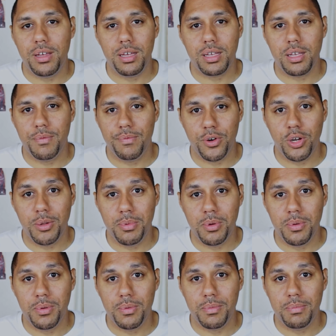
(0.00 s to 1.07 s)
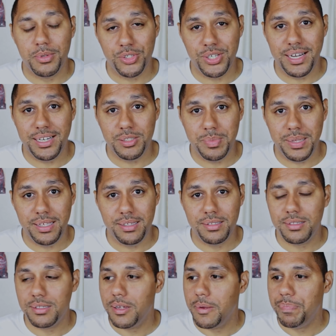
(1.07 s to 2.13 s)
a convertible
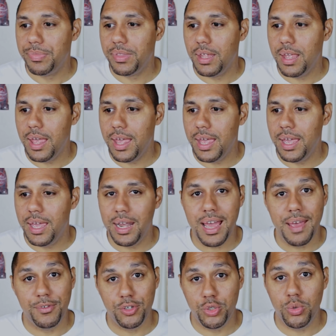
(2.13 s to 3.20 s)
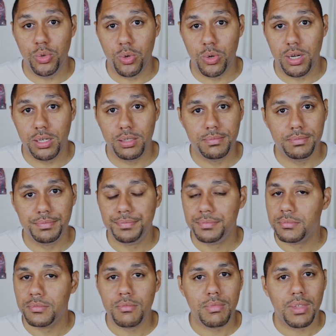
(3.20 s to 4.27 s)
Mercedes-Benz, and I have a 2-door.
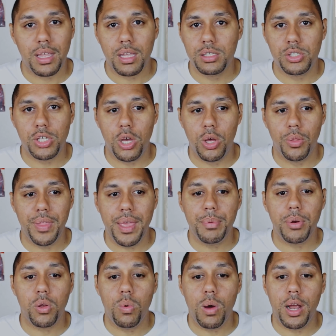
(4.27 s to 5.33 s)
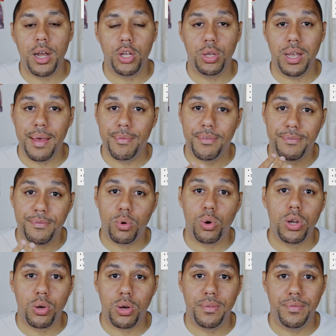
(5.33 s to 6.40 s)
So they require you to have a
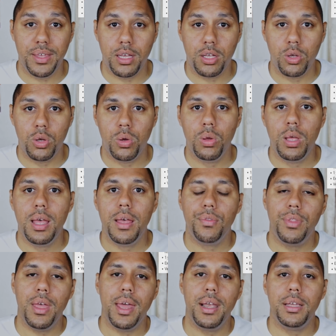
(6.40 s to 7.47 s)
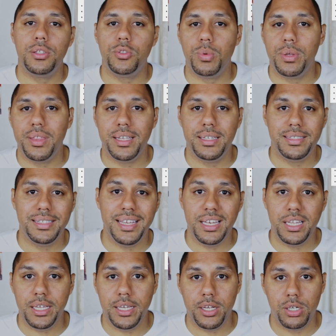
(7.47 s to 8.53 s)
4-door vehicle that is within
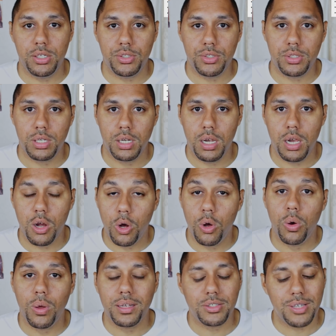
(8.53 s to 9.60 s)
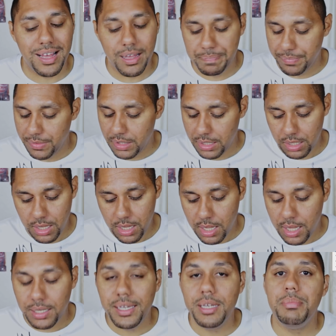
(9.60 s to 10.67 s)
10 years old. So I
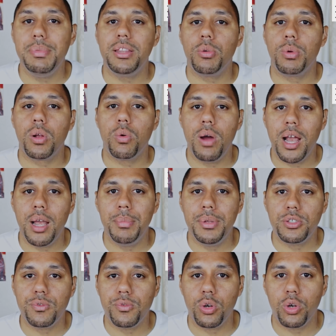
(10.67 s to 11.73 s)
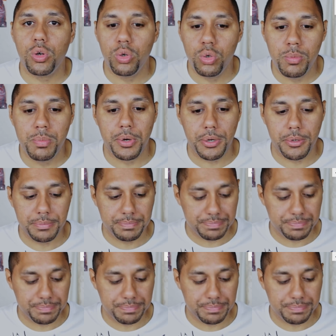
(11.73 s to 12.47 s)
didn't meet the requirements for Uber.